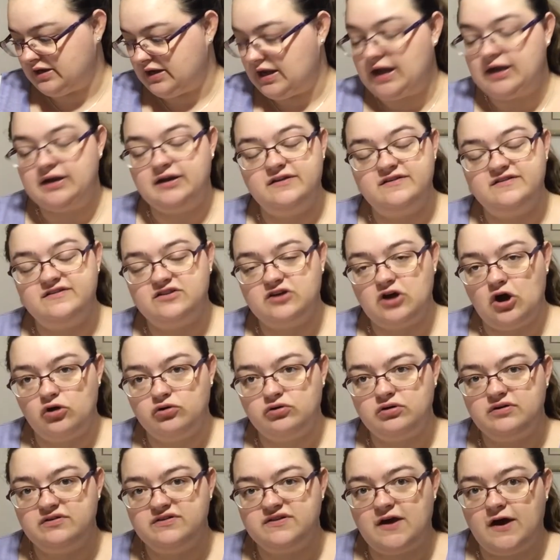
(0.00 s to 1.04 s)
and it's
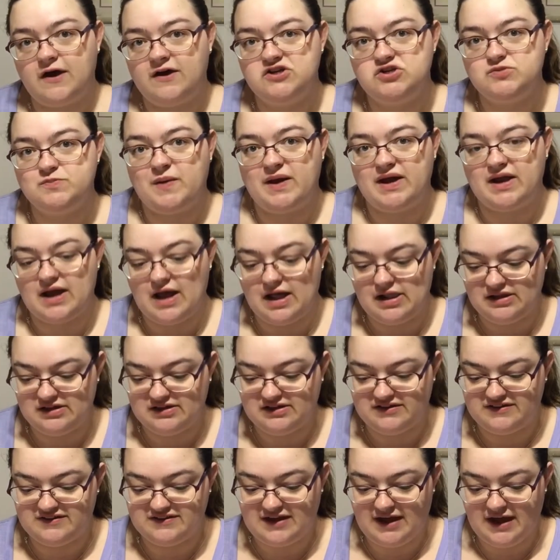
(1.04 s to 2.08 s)
Golden Touch by Colour
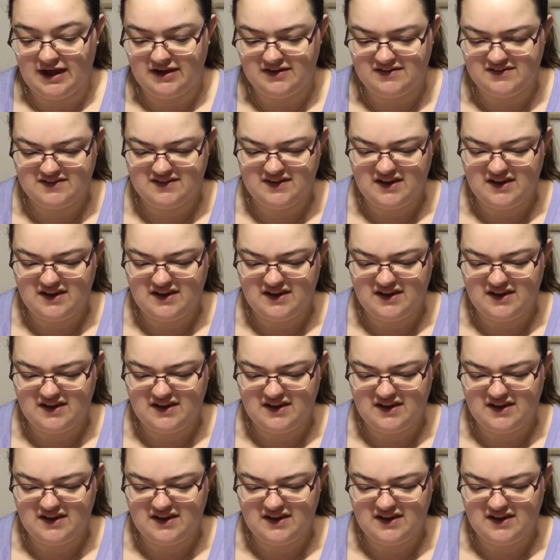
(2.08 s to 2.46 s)
Cascade.